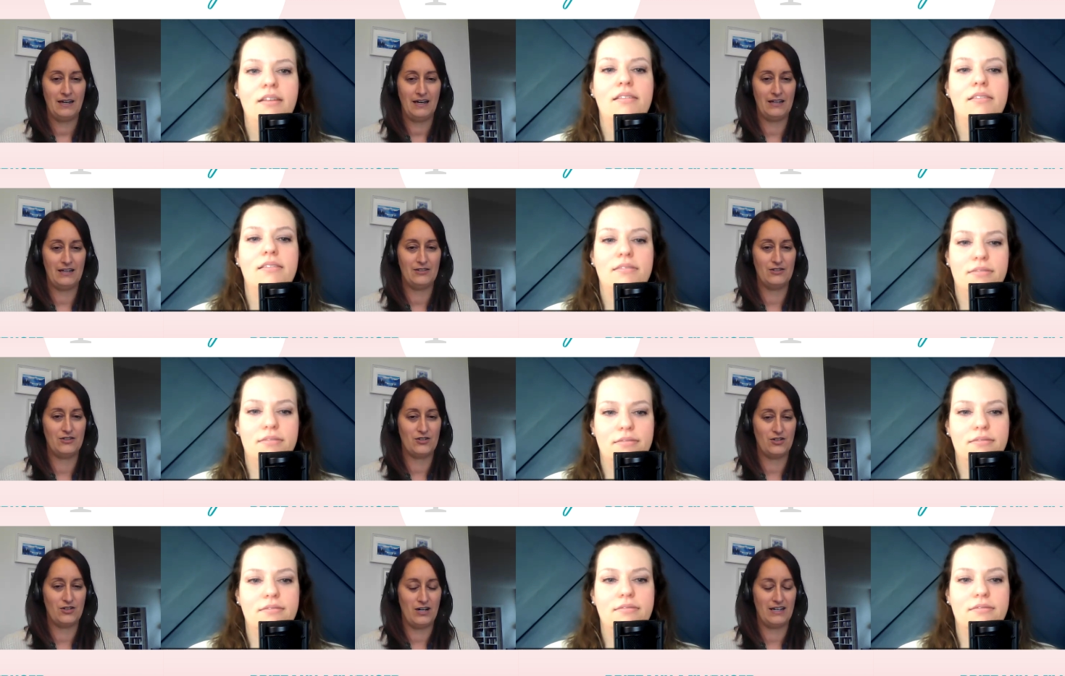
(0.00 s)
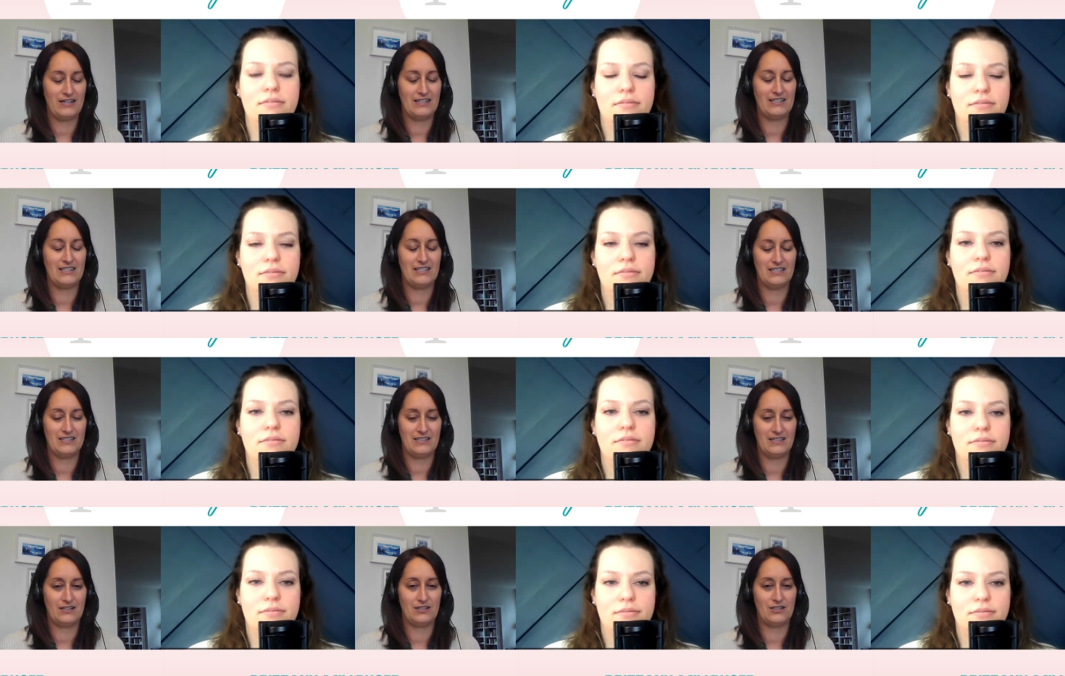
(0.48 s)
Speaker 1: and trying
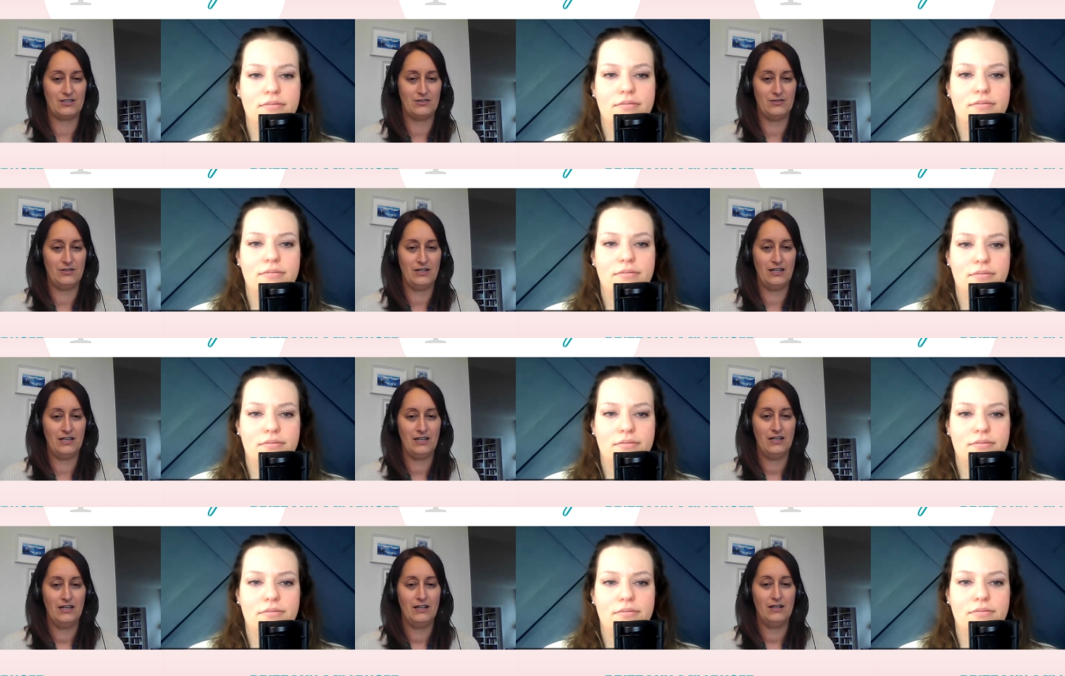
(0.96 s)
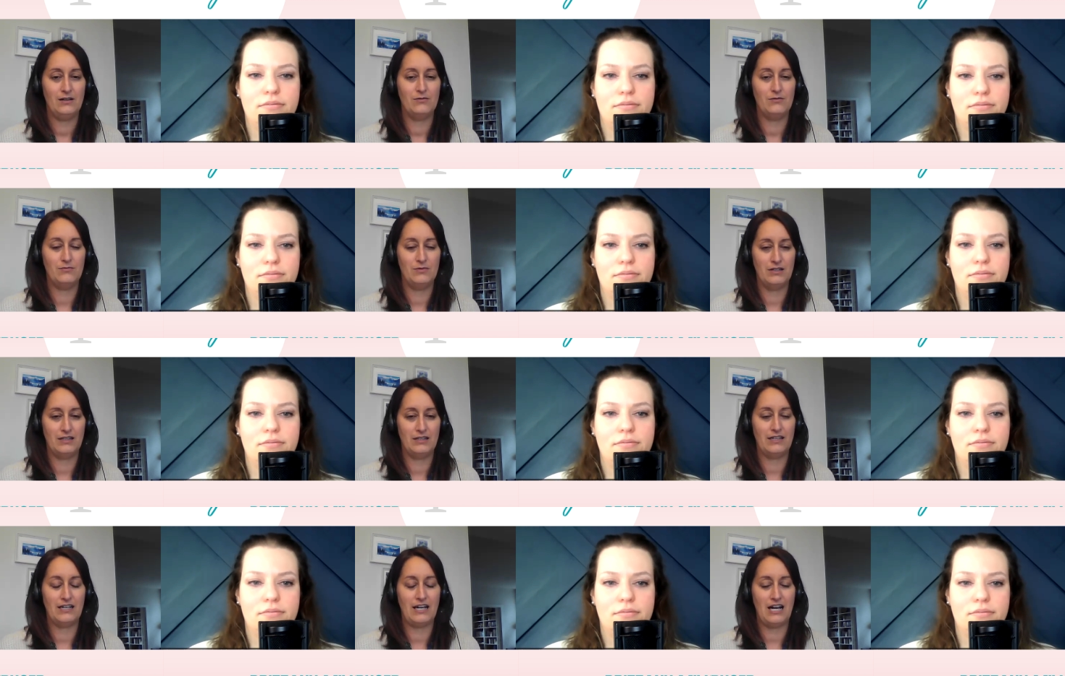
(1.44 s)
to stick to it
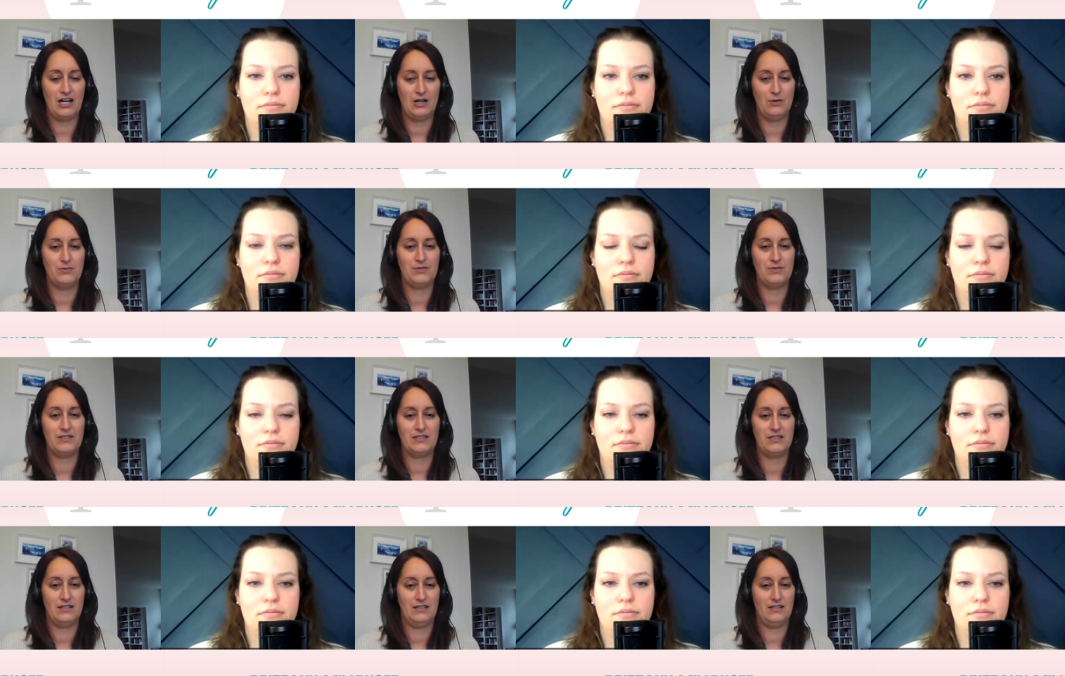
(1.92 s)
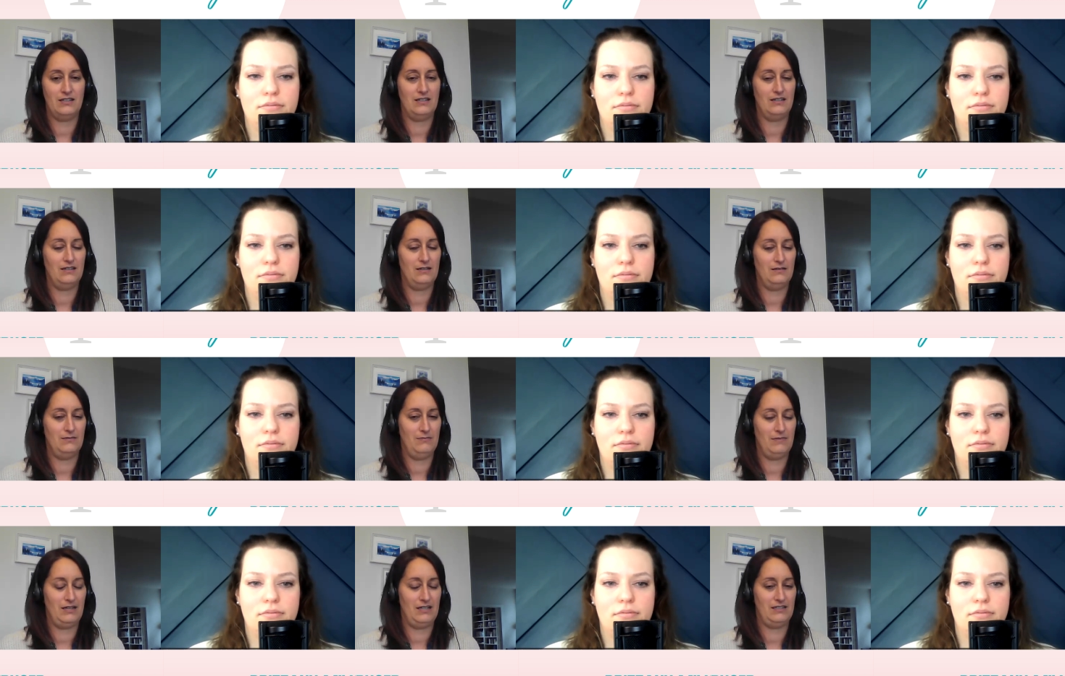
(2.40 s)
really helps
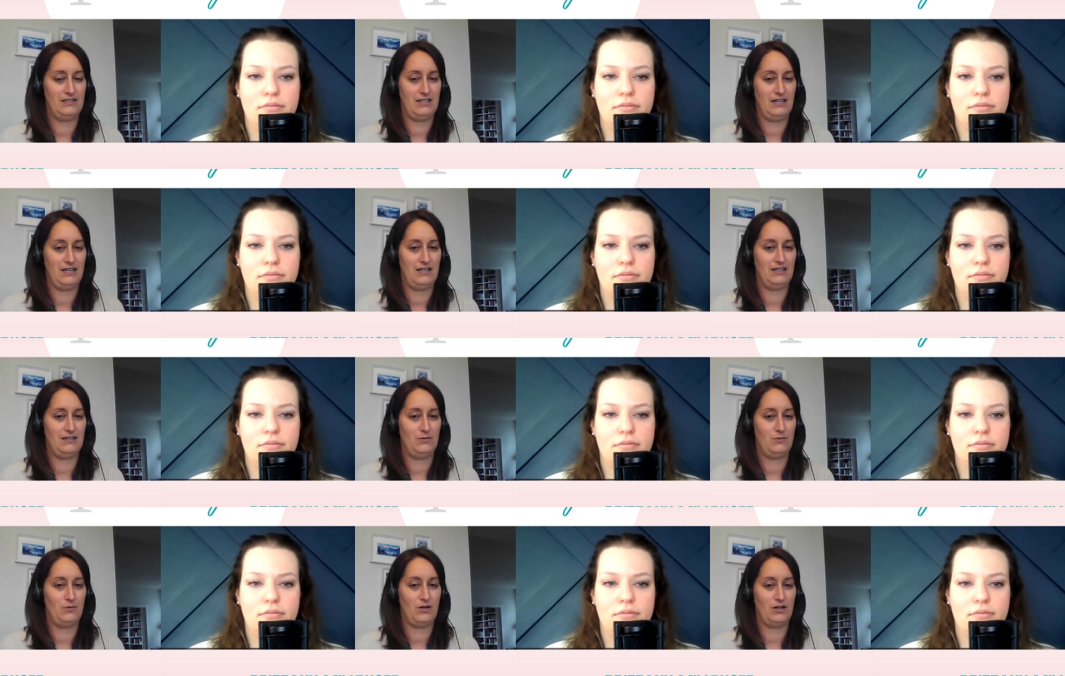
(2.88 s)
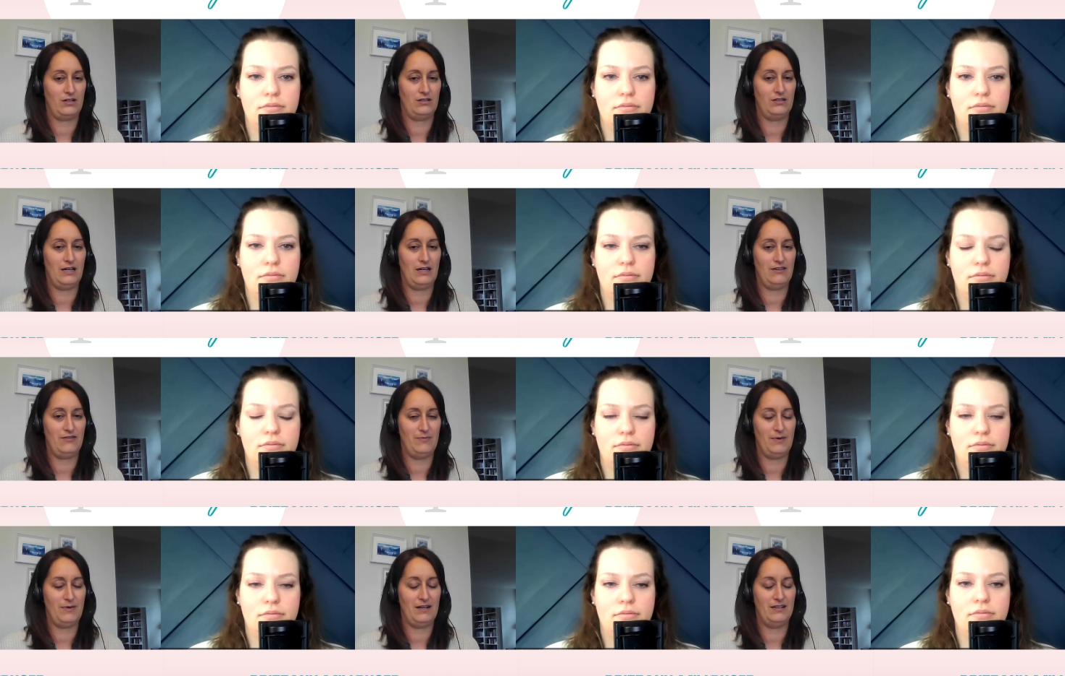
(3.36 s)
to maintain the
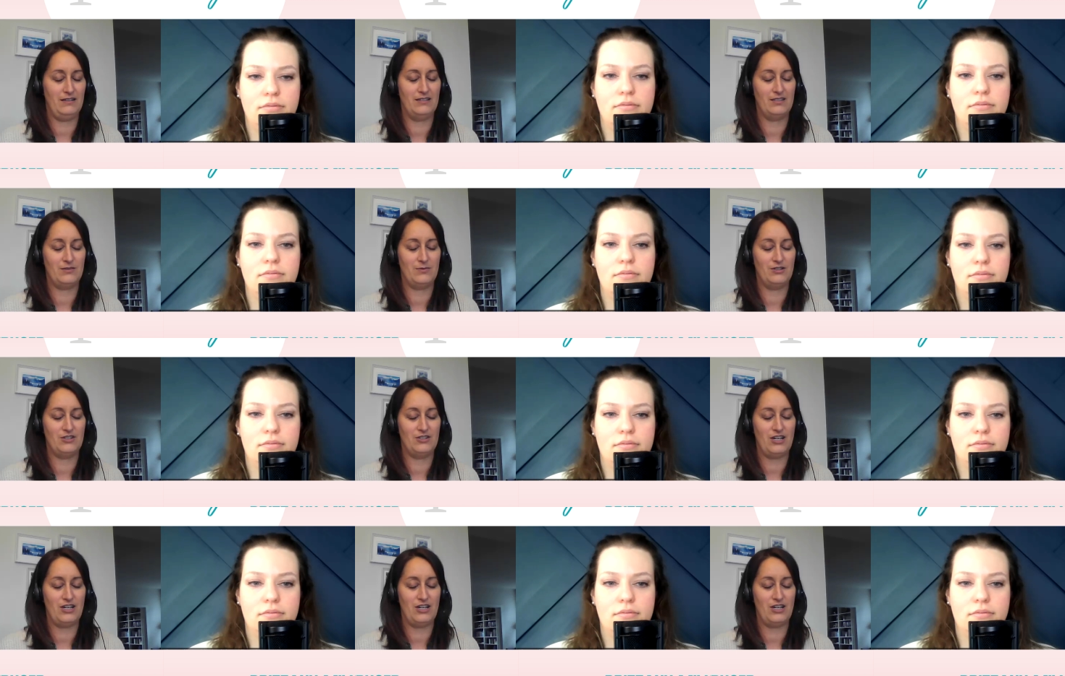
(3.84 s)
work-life balance,